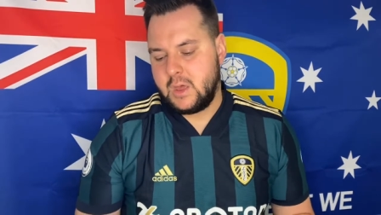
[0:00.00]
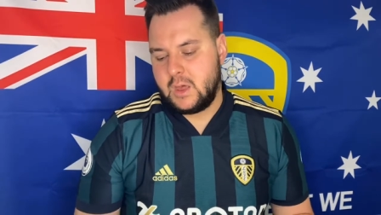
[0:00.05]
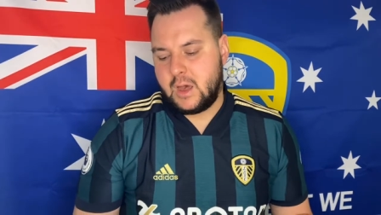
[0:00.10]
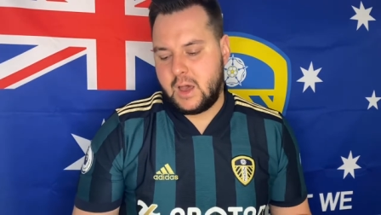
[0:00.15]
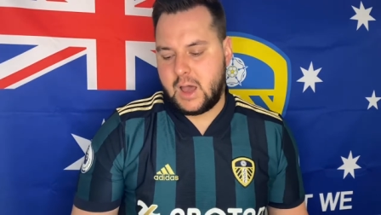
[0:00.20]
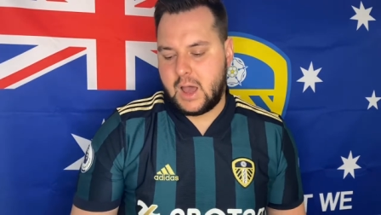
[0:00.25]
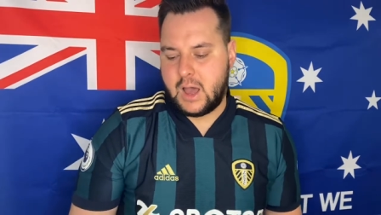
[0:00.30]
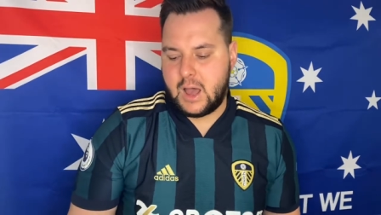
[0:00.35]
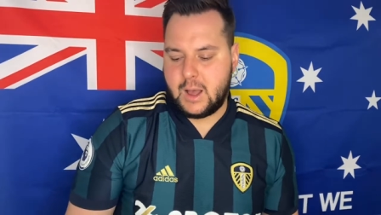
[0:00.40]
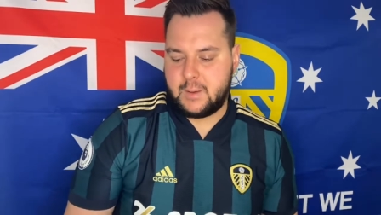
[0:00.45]

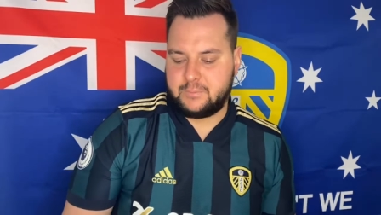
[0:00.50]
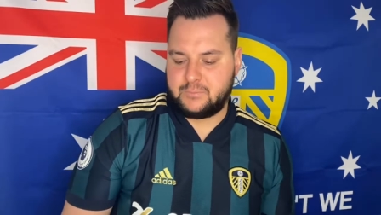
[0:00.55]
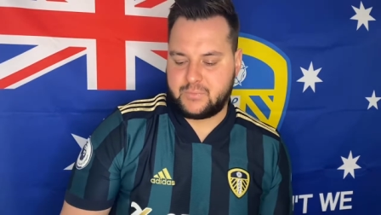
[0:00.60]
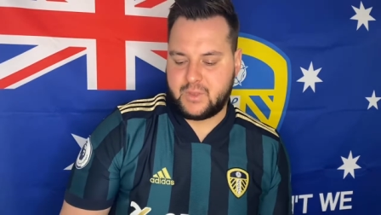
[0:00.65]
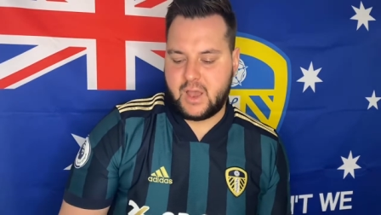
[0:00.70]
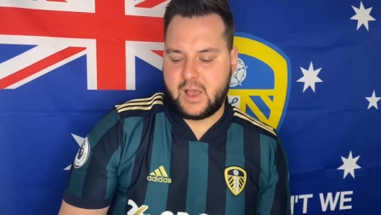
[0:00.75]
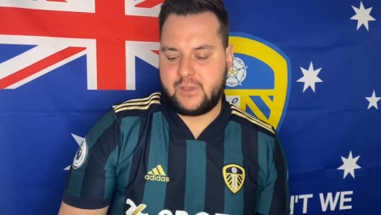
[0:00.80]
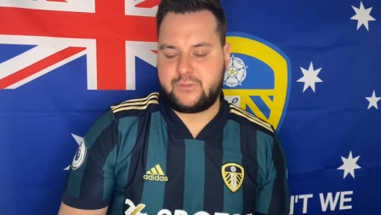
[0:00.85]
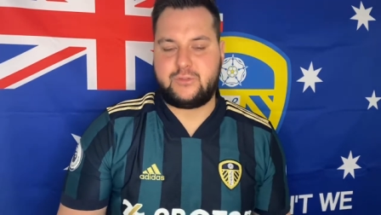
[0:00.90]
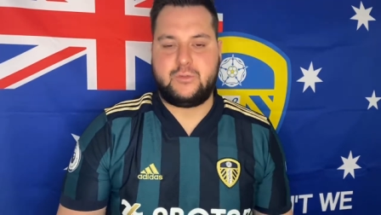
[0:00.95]

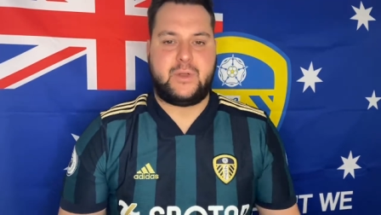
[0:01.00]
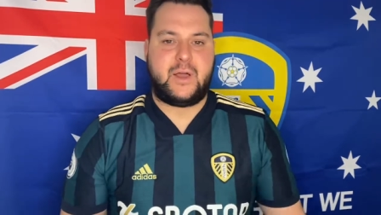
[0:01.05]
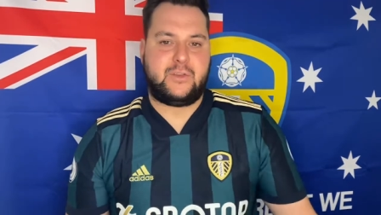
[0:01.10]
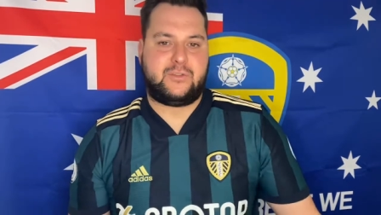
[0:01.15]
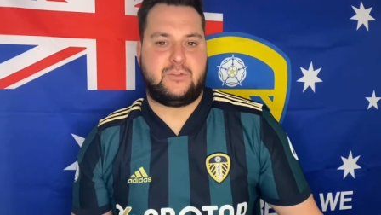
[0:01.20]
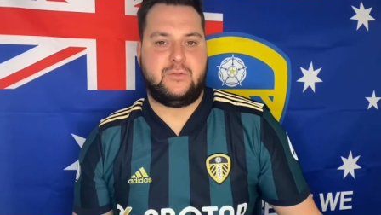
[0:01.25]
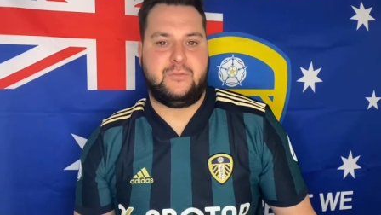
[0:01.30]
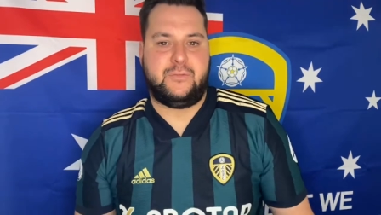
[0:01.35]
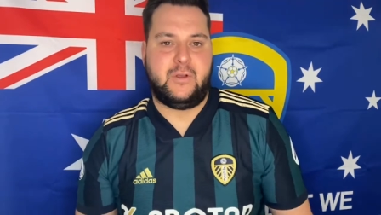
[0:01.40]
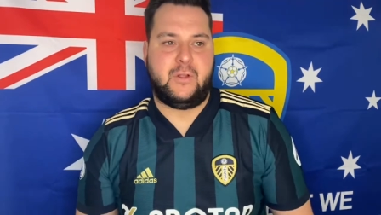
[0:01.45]
Arsenal,
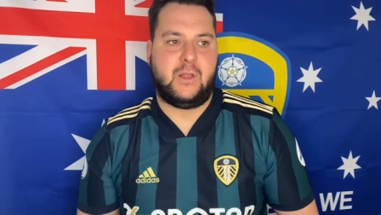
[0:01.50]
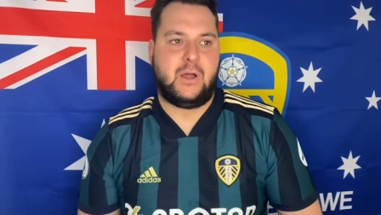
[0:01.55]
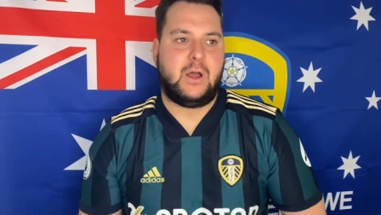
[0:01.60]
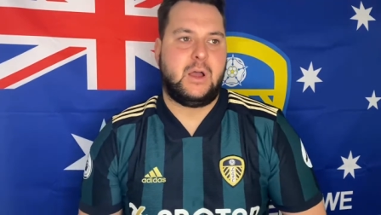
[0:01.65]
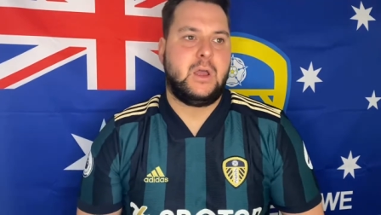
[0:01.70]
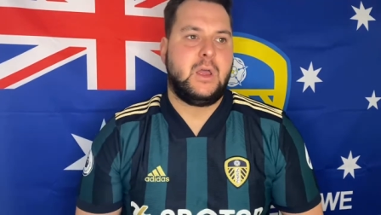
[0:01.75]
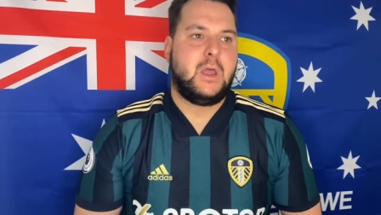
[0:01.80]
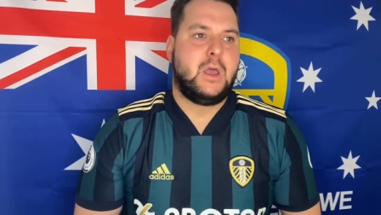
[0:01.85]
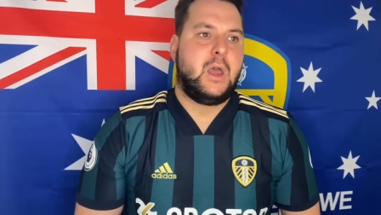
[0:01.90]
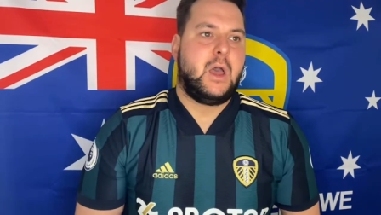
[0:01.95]
Aston Villa.
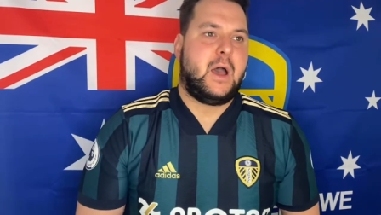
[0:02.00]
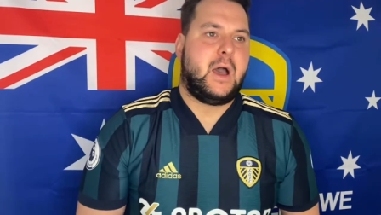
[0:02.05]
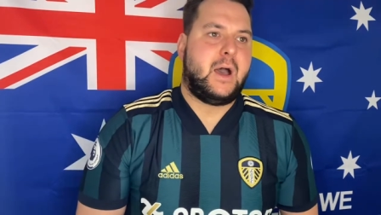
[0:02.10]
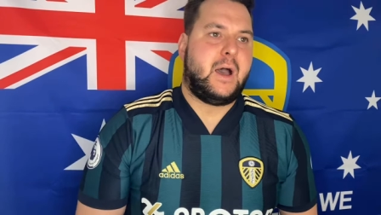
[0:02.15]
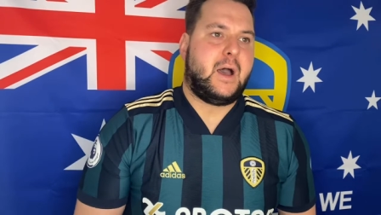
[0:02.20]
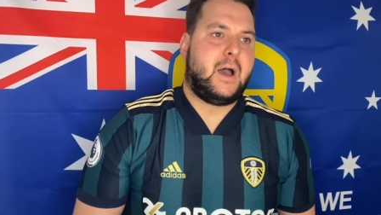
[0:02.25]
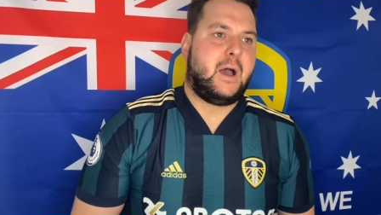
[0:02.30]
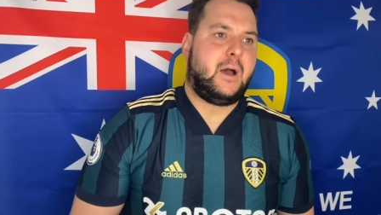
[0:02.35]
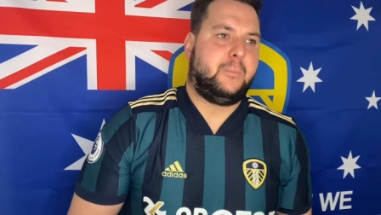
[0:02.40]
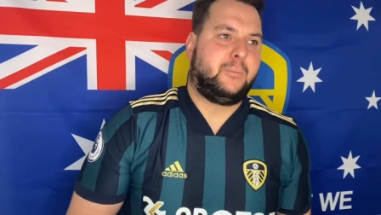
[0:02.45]

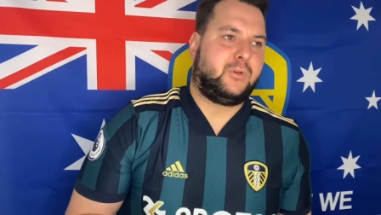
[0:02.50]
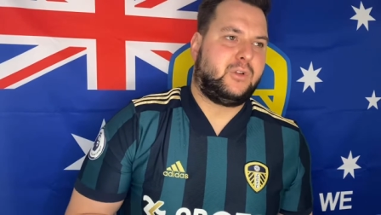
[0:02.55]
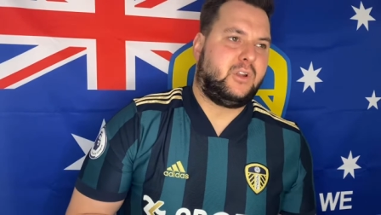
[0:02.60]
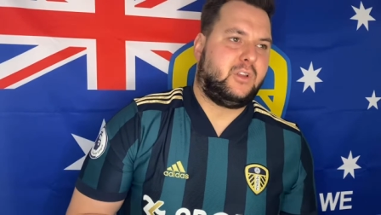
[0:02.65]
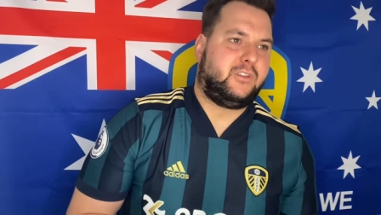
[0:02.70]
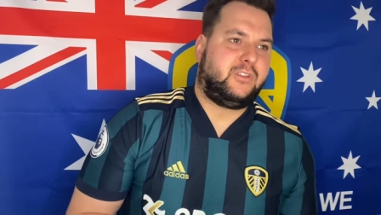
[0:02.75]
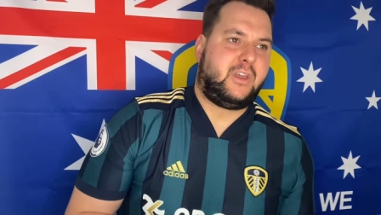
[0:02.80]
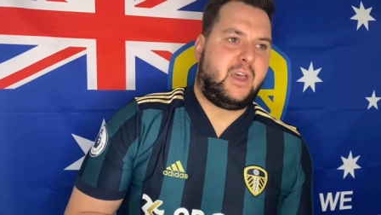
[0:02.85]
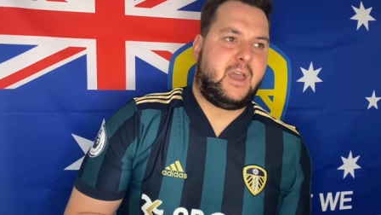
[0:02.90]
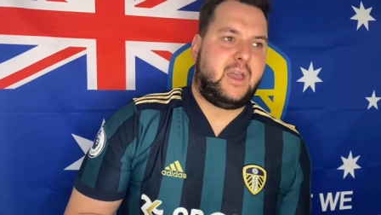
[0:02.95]
I'm going to
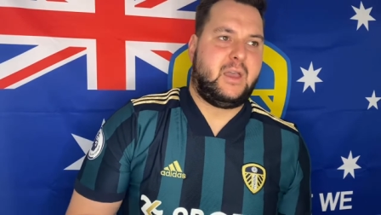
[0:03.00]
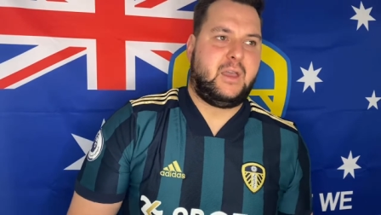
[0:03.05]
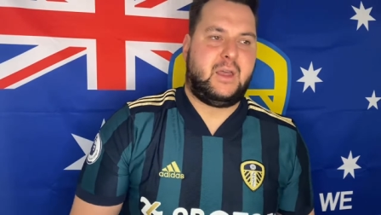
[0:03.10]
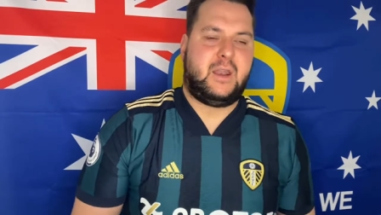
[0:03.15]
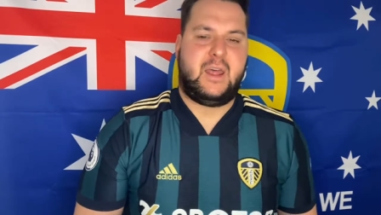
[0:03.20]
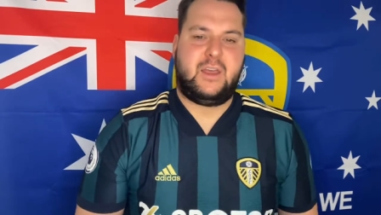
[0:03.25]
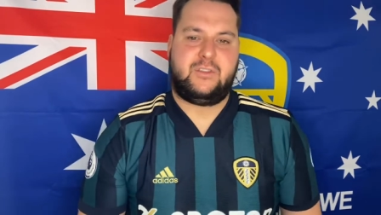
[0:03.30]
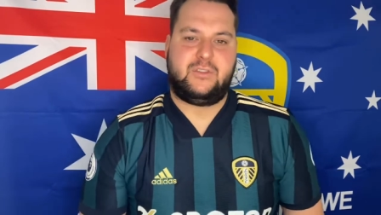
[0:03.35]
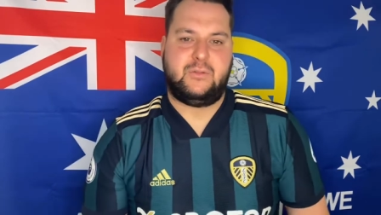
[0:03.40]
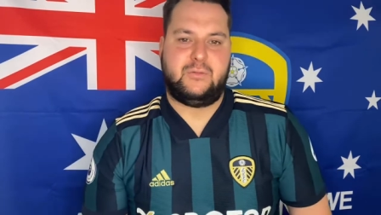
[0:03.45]
say an
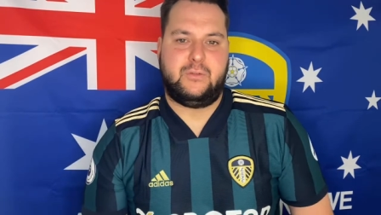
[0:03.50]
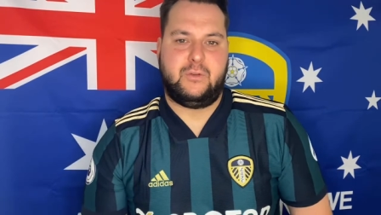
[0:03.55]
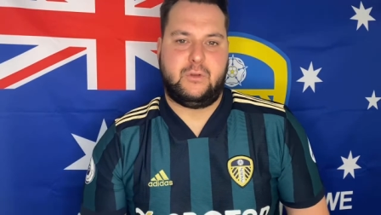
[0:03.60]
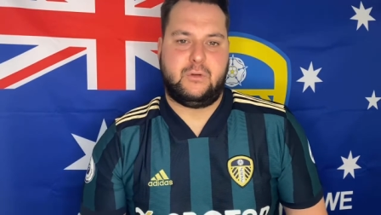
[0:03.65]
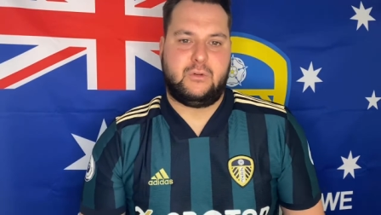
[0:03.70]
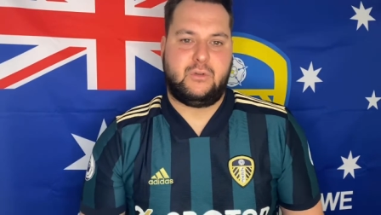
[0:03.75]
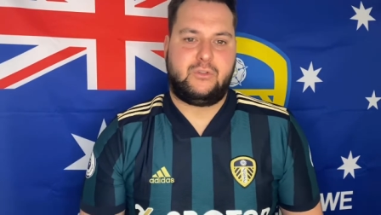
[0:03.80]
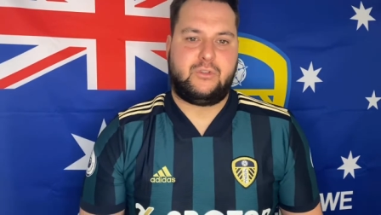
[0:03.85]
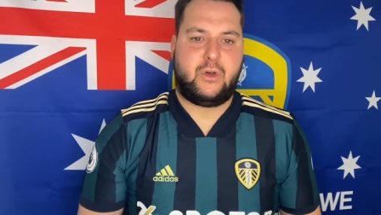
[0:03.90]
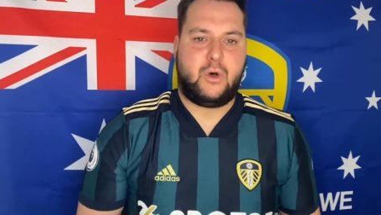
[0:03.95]
Aston Villa
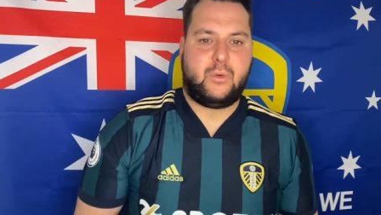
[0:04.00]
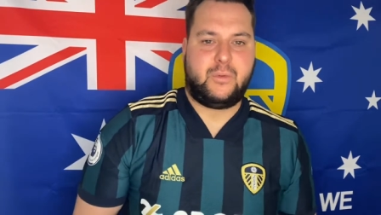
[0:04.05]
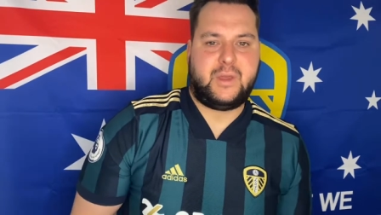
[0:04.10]
result.